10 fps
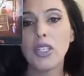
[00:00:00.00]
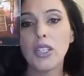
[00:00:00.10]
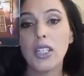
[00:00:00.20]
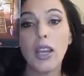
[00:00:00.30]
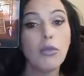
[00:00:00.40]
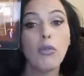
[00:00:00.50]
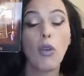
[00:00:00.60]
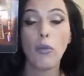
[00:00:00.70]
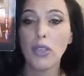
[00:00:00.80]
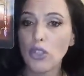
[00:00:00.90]
to the table. It
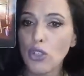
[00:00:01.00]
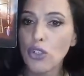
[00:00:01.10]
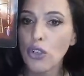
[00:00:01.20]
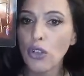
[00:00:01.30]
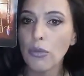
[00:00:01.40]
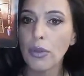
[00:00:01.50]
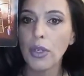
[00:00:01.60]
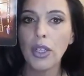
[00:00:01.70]
might be a new job.